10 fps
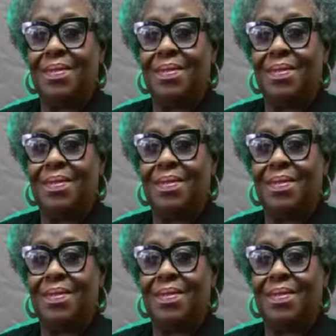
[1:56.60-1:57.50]

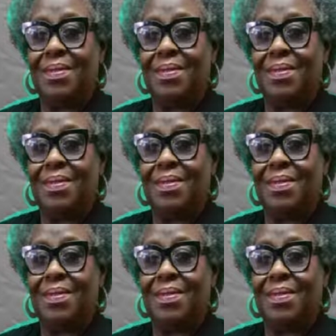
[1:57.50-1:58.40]

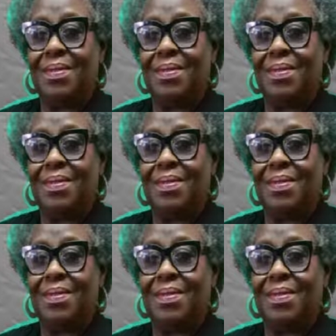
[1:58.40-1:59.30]

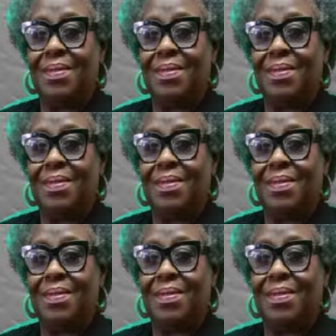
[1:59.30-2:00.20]

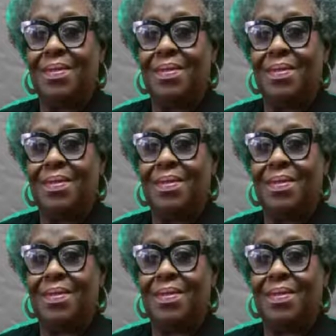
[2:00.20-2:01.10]

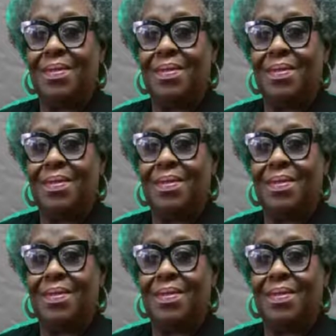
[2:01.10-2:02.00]

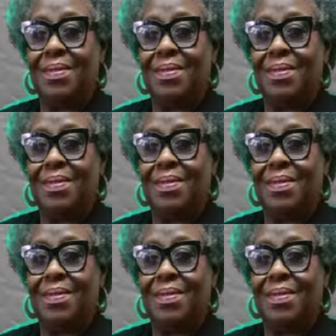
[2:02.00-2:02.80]
[no speech]